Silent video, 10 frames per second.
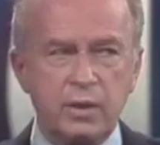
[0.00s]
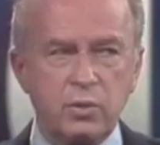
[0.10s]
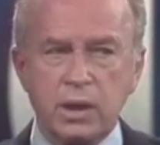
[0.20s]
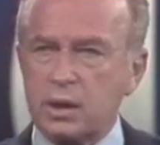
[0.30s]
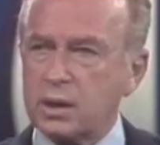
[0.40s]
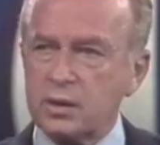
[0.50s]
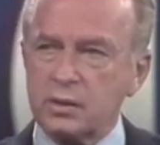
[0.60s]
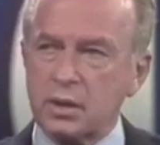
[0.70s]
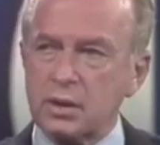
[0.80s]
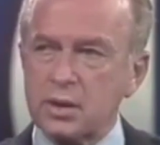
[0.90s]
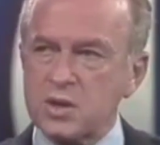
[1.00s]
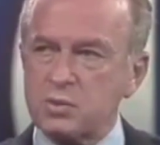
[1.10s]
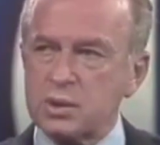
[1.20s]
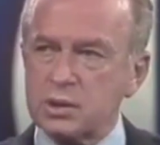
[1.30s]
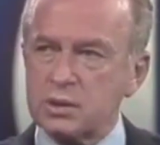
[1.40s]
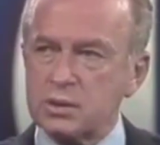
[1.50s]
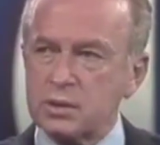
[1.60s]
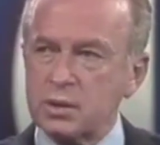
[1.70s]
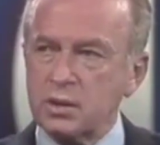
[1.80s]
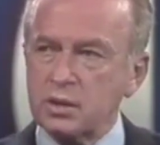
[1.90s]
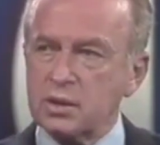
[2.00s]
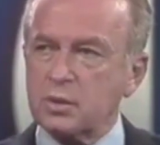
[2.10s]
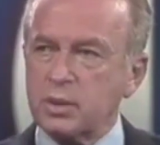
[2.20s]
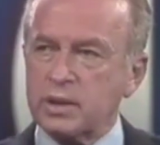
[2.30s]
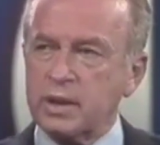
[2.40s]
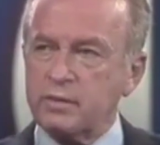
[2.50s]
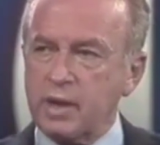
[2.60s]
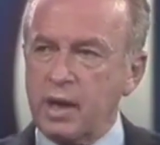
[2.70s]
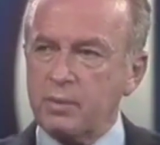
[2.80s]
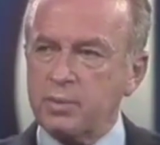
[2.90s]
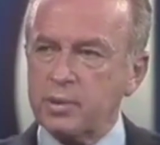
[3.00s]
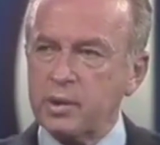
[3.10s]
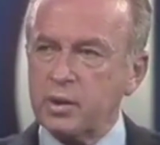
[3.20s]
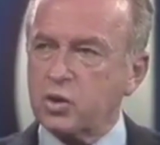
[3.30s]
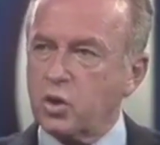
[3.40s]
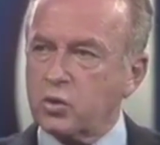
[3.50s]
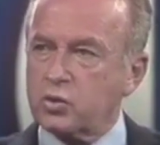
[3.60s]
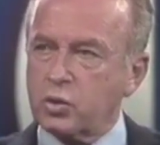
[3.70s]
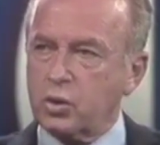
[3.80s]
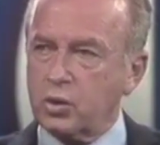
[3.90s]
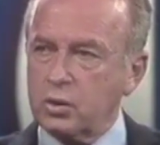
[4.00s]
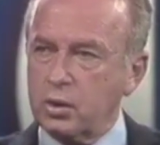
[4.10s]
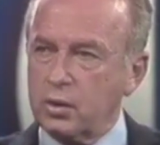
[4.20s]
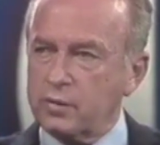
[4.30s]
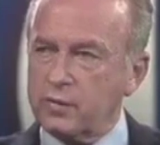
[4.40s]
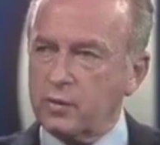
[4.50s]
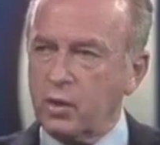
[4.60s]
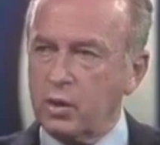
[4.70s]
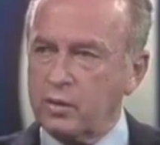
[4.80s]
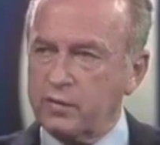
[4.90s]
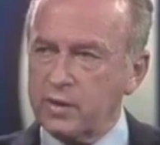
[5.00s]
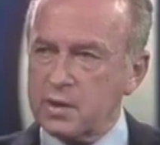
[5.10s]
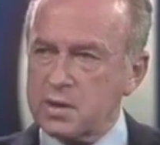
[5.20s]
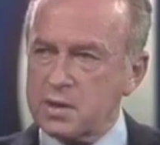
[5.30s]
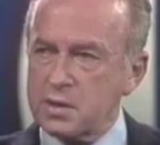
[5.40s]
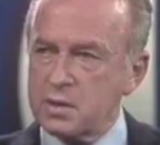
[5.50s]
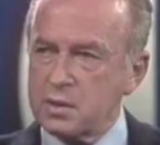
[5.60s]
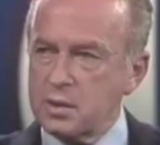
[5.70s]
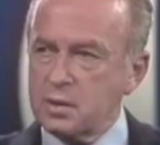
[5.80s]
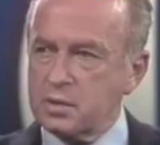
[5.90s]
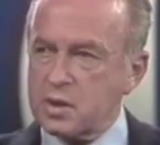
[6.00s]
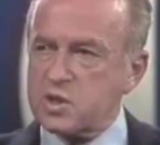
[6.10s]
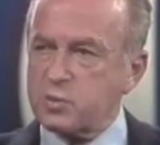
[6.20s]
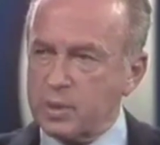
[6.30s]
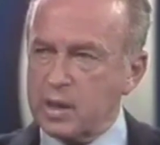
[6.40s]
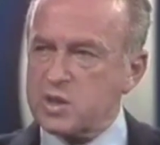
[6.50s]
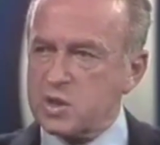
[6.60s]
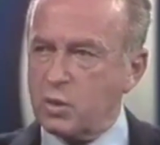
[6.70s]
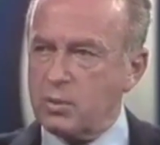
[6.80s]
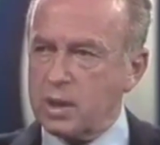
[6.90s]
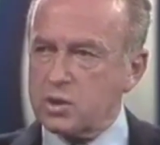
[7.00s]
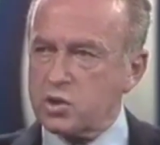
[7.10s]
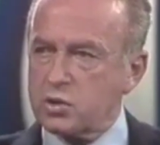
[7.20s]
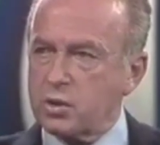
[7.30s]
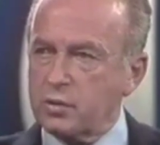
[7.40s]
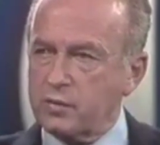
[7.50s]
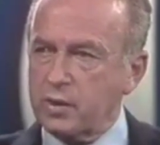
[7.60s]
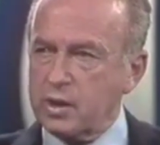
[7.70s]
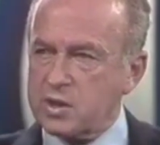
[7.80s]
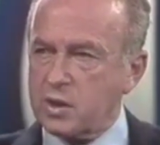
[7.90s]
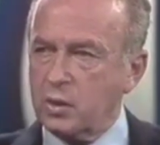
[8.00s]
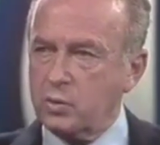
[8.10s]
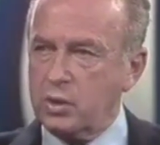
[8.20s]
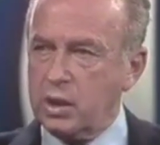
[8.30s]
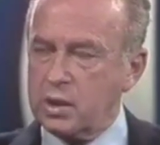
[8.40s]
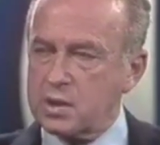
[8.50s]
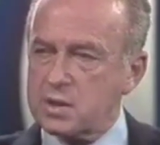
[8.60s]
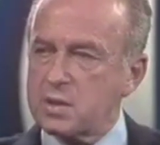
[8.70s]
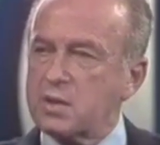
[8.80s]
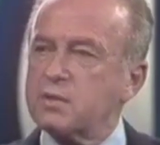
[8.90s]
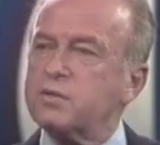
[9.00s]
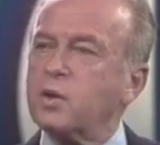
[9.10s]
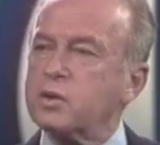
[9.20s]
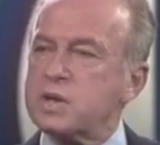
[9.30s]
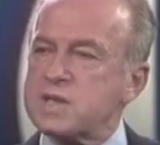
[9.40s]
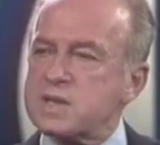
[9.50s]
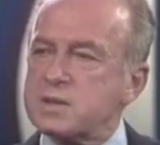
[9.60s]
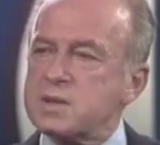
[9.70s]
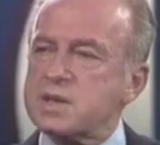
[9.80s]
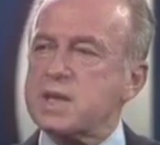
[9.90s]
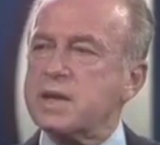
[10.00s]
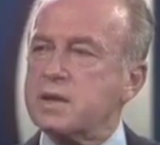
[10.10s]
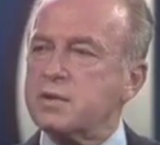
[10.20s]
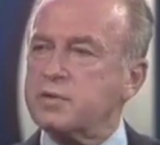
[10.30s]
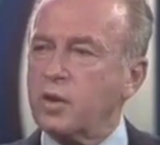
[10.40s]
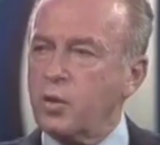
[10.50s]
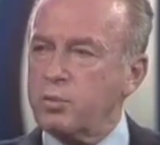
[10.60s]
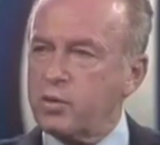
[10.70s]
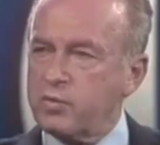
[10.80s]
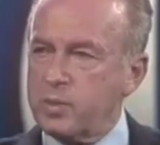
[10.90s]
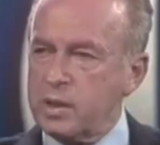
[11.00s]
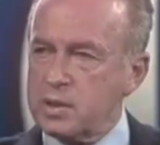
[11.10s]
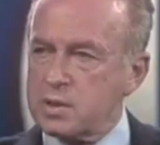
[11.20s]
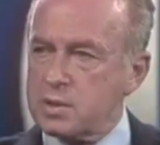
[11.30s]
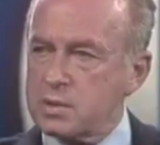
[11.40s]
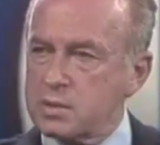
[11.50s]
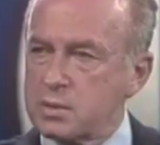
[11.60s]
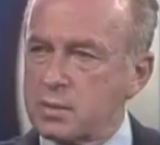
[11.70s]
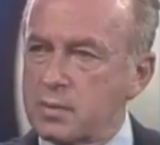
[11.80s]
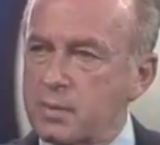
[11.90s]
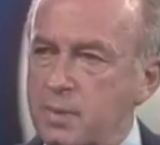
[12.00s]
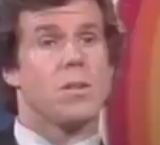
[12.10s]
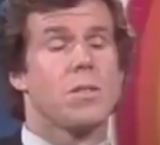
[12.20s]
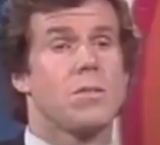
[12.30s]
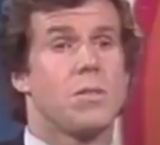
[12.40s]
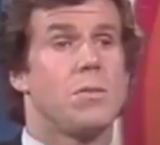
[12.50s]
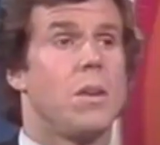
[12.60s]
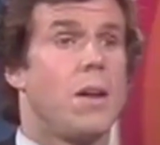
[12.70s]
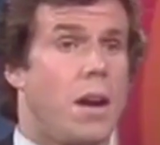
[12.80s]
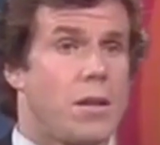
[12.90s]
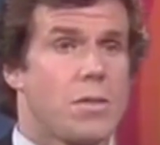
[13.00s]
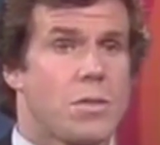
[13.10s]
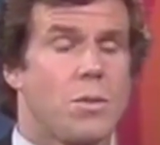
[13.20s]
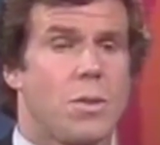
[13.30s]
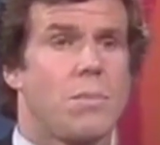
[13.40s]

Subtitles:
Can you give me an example of any one country in this world that will give up control of oil fields that supply so much of its own needs for the sake of hope of peace?